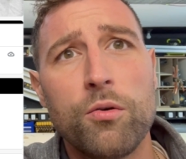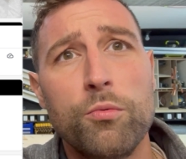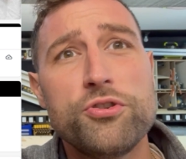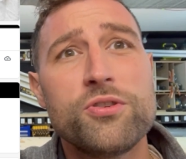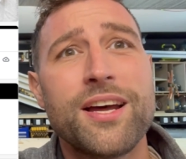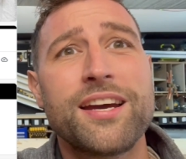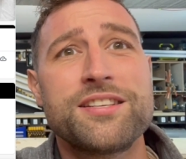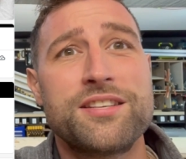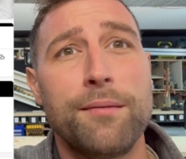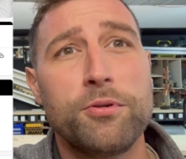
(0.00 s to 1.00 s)
Would you like a
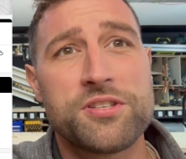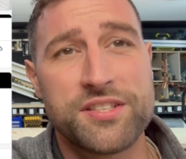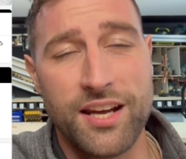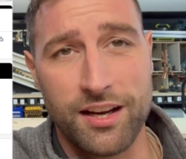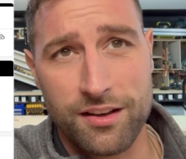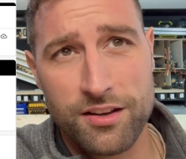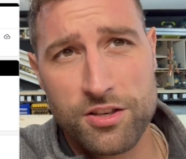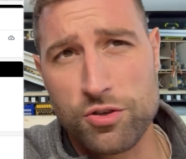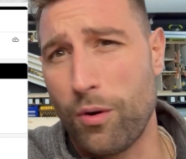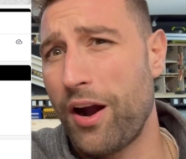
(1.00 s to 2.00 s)
double sink?
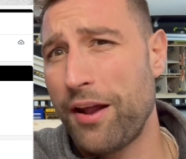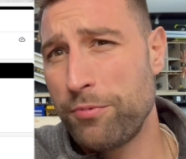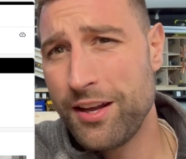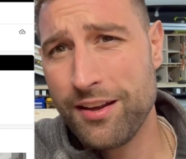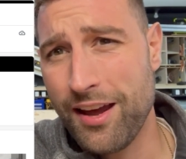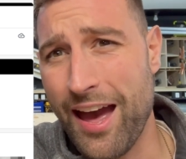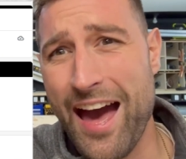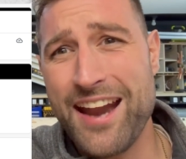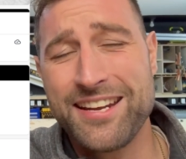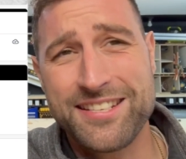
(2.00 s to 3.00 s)
So are we
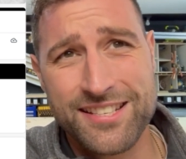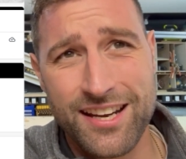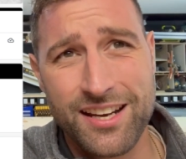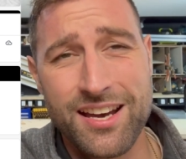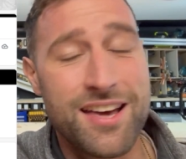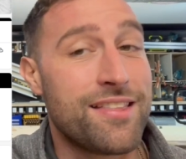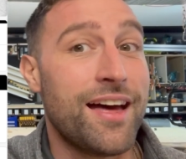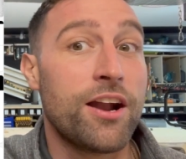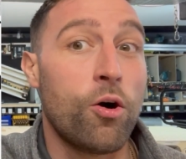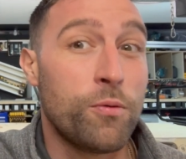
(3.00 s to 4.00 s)
adding a sink?
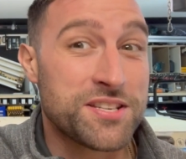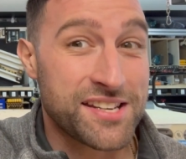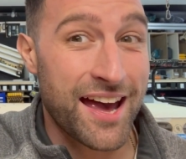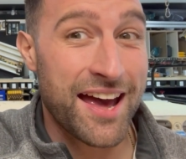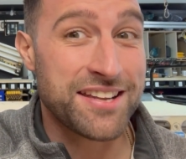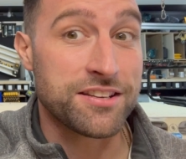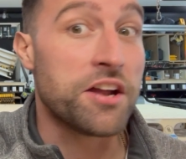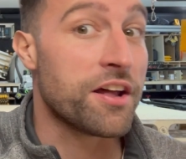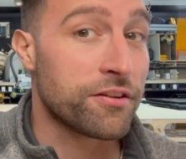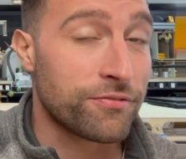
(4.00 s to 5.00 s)
That always adds
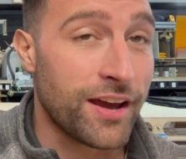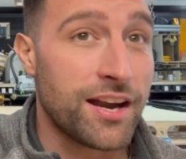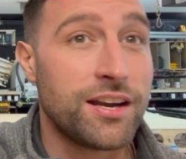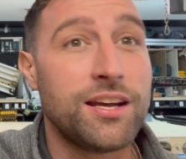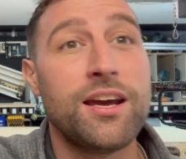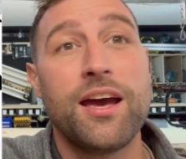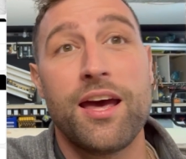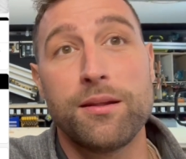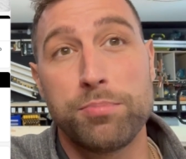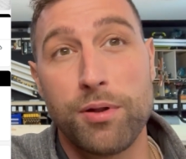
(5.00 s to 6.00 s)
another vanity,
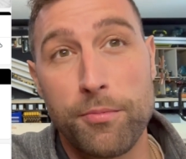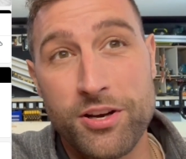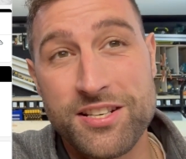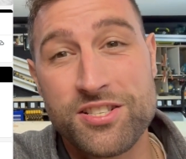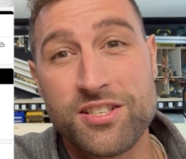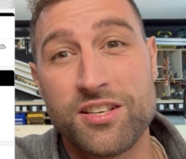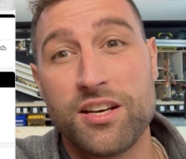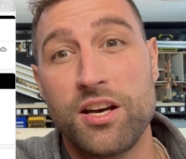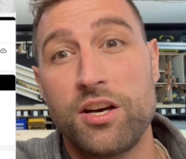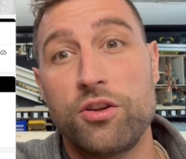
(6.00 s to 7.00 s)
and the plumber needs to
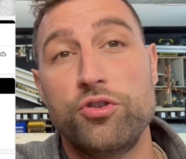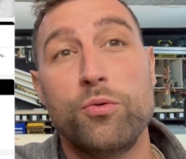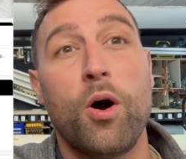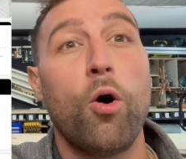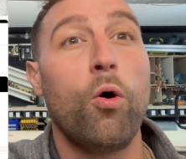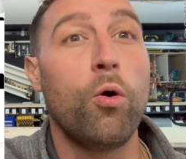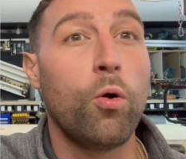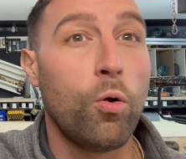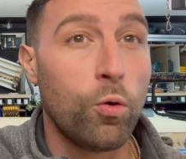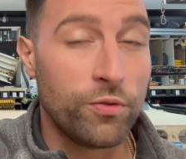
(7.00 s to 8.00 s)
do a
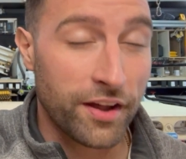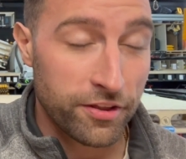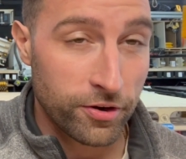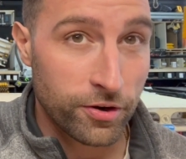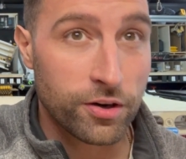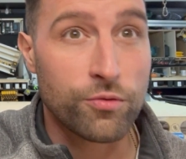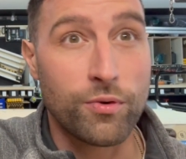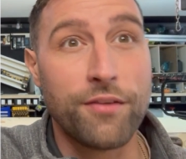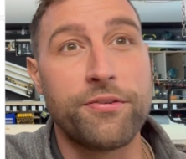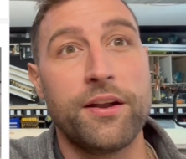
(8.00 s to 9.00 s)
whole nother
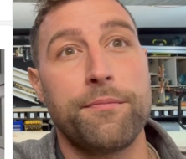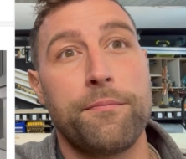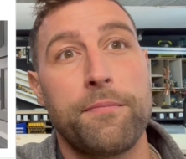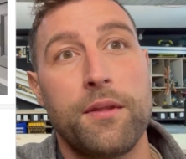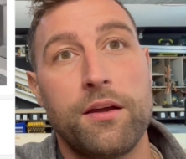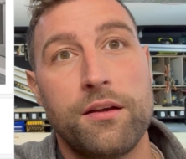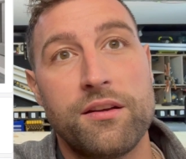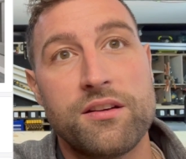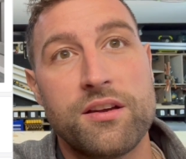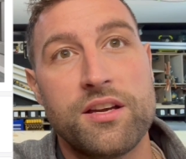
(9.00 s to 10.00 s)
rough-in.
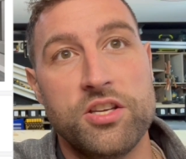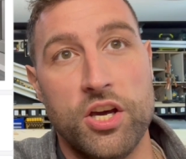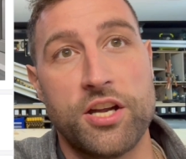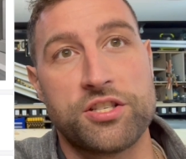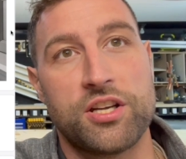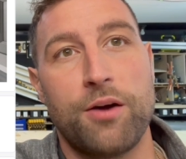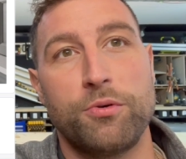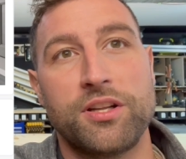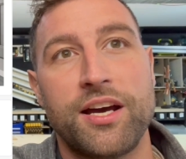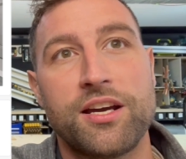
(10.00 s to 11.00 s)
Yes, I
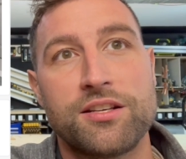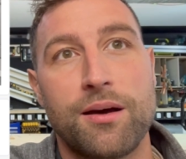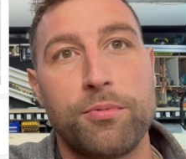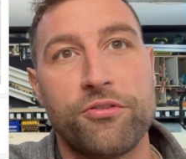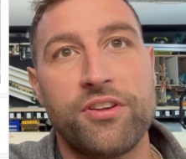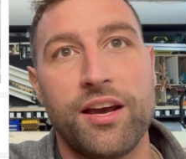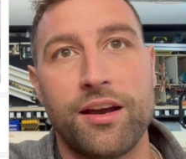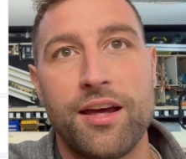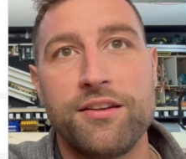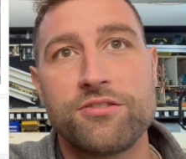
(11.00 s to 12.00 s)
would like a double
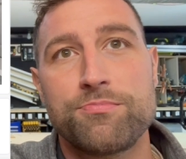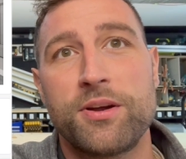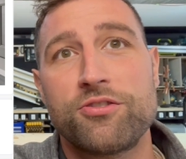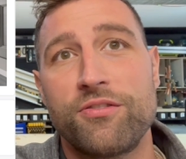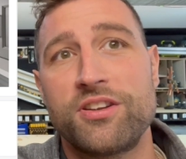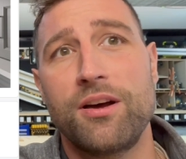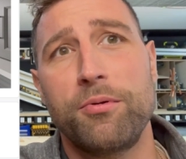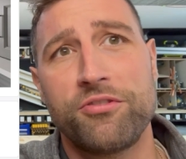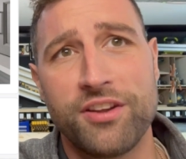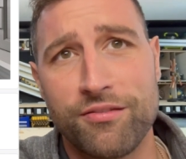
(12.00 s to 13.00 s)
sink. And there's a picture of a
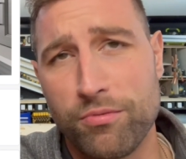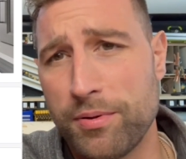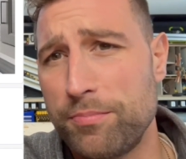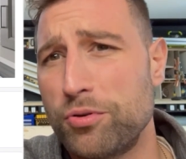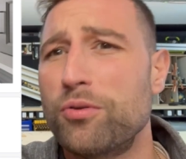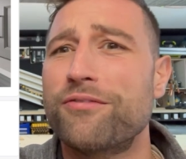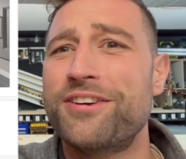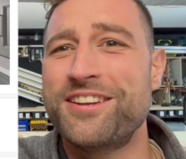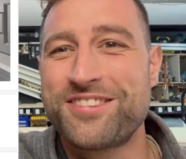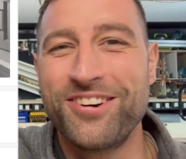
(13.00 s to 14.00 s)
double sink for people who are
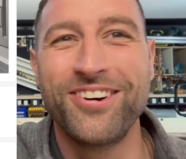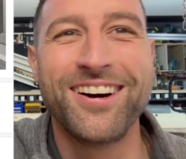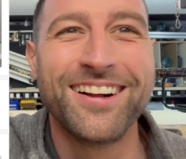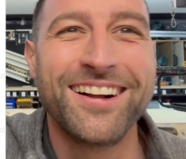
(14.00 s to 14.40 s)
visual.